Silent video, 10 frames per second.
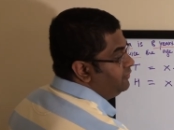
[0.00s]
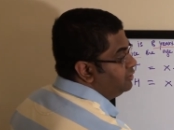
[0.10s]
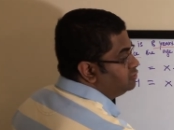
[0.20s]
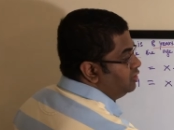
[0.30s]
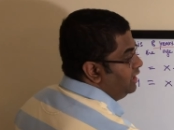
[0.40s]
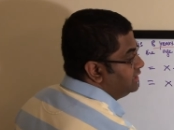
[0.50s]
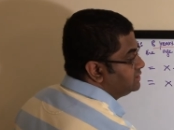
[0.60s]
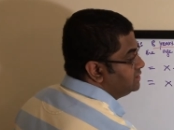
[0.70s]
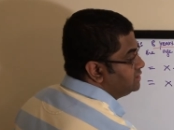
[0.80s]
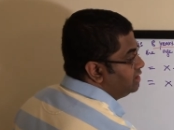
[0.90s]
So x
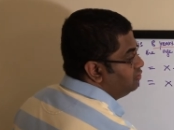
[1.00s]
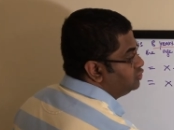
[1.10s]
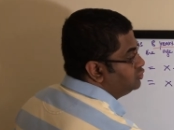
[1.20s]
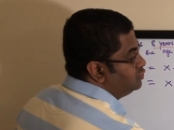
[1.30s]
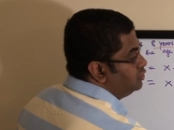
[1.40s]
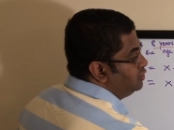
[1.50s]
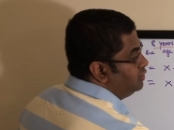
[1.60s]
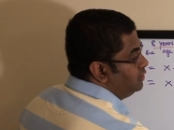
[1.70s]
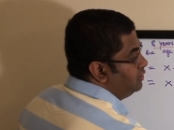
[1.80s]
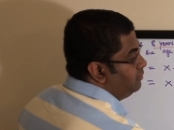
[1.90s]
is equal to
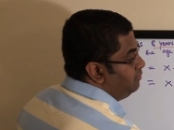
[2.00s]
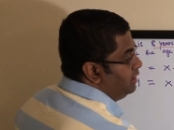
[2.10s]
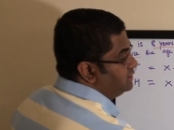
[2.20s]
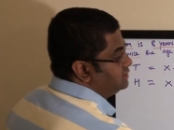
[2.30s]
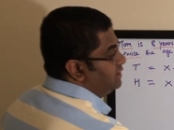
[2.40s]
plus